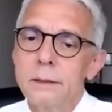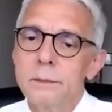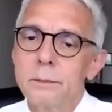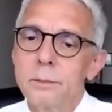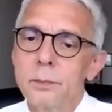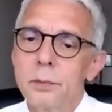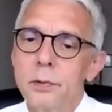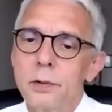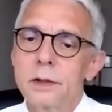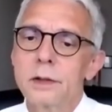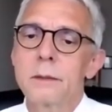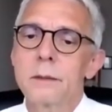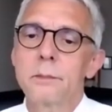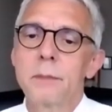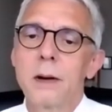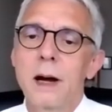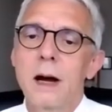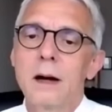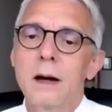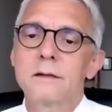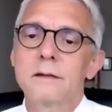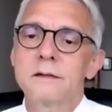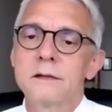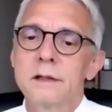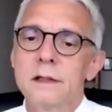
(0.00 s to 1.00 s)
input
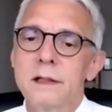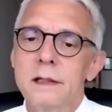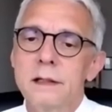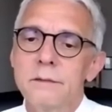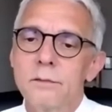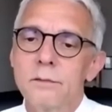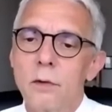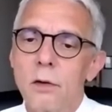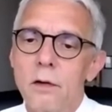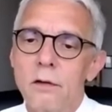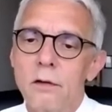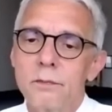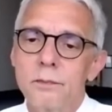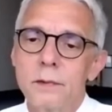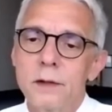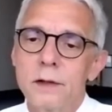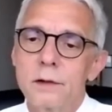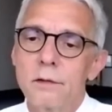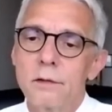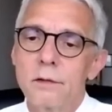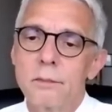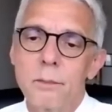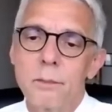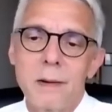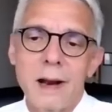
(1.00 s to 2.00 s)
about the
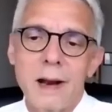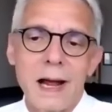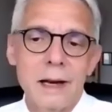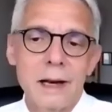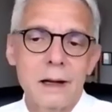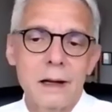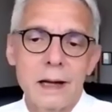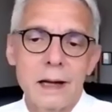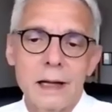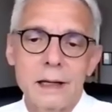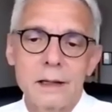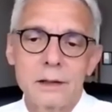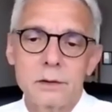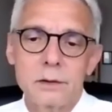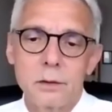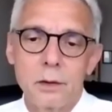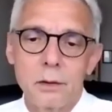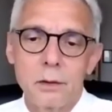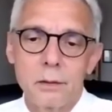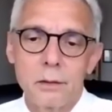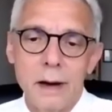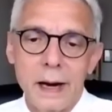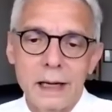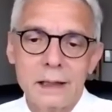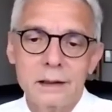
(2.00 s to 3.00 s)
involvement of bladder and
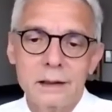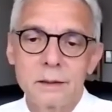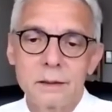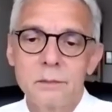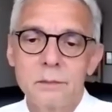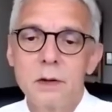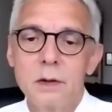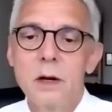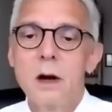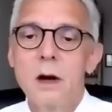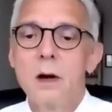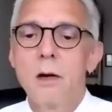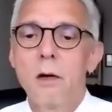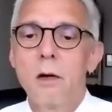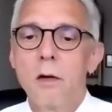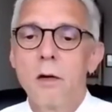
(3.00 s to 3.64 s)
or rectum,